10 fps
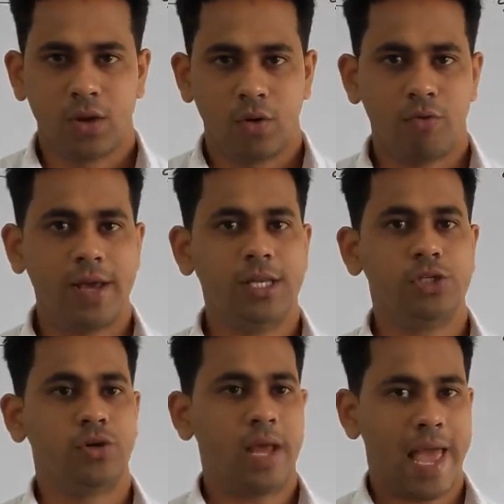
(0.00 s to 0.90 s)
One
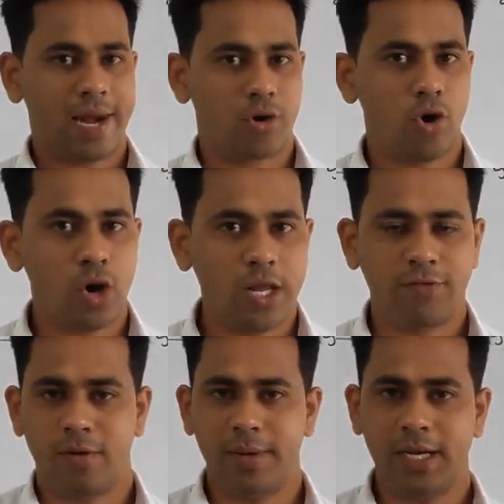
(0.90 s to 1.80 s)
is your
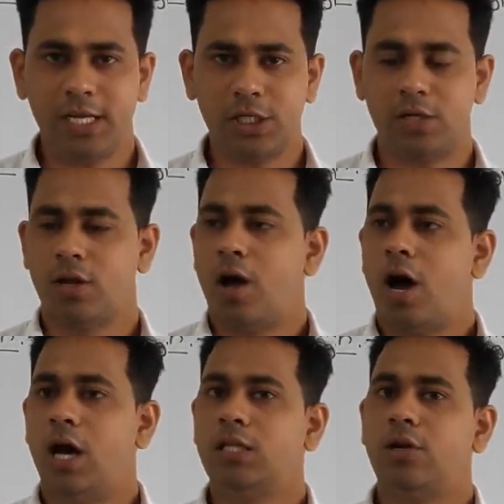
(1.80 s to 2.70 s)
alcoholic fermentation,
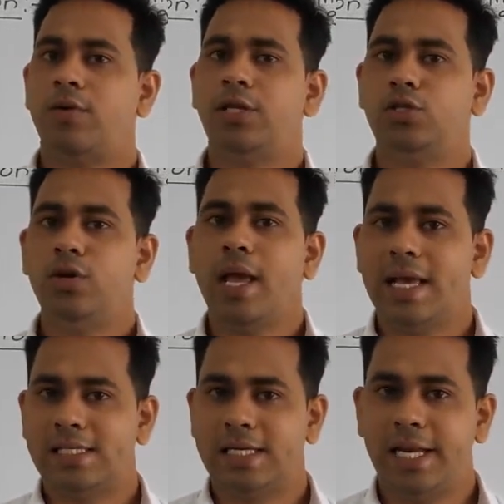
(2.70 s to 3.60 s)
other one is your
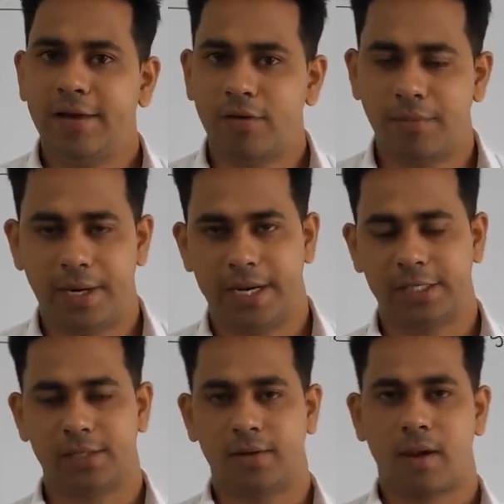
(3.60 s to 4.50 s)
acidic
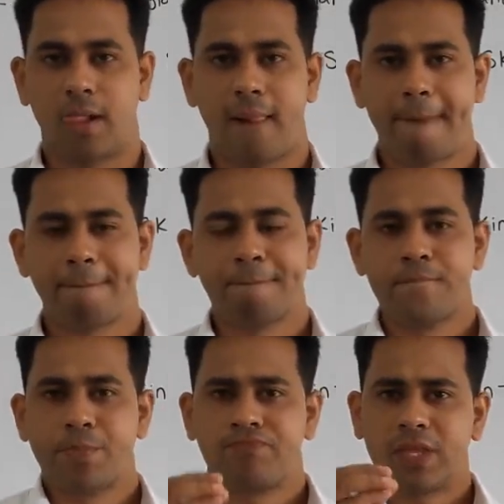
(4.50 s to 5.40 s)
fermentation.
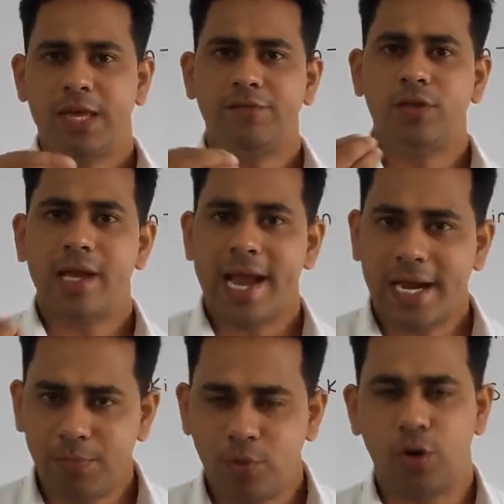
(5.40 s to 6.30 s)
If the
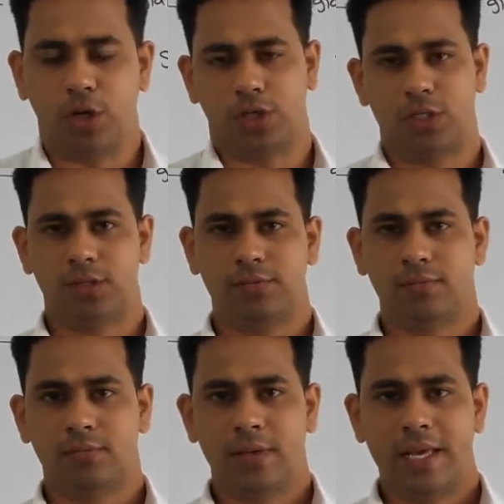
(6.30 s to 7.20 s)
end product
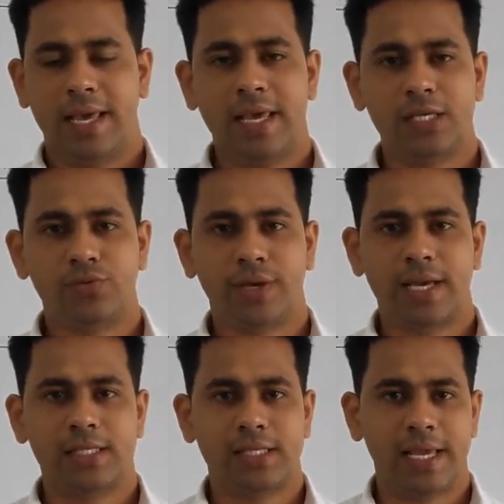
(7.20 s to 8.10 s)
is, we
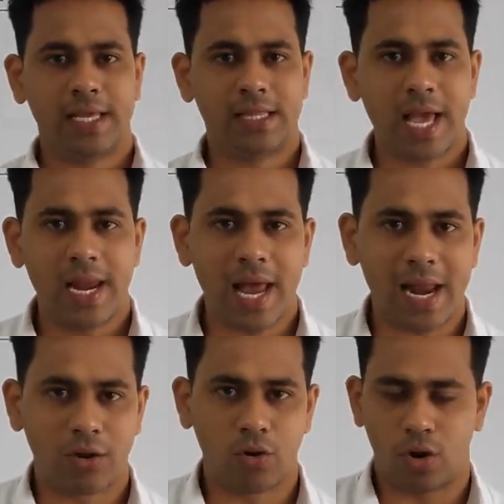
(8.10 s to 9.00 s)
can say, ethyl
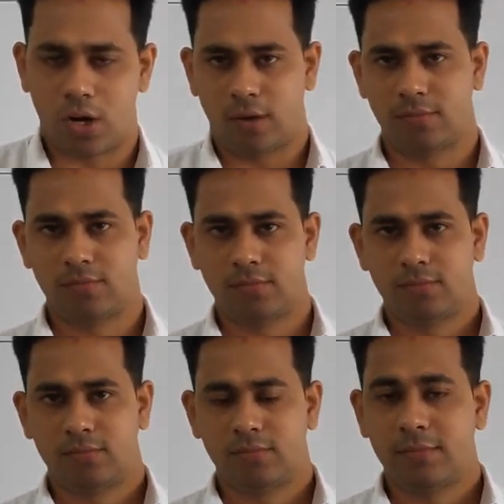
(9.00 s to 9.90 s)

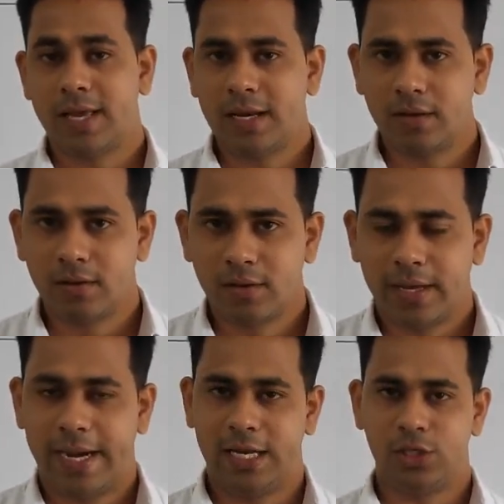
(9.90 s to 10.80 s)
alcohol, then
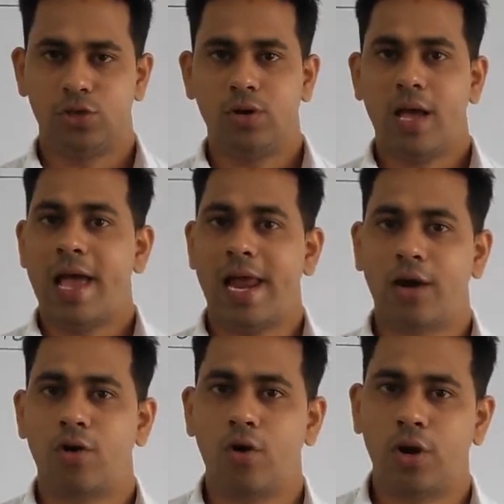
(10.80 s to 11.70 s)
it is your
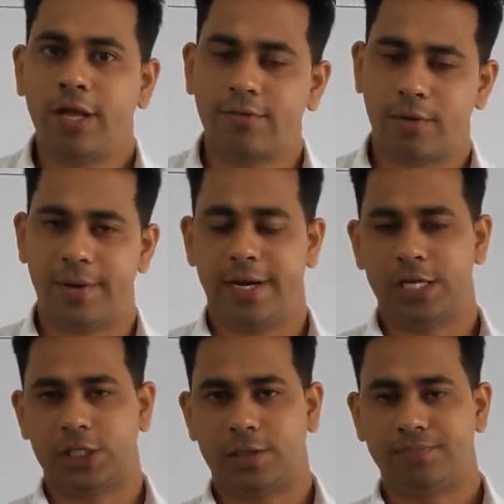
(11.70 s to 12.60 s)
alcoholic
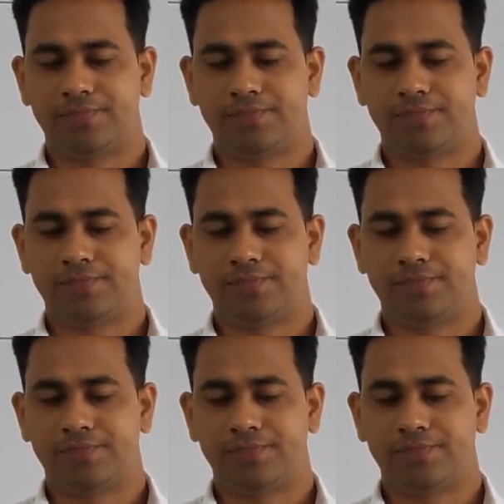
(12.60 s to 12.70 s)
fermentation.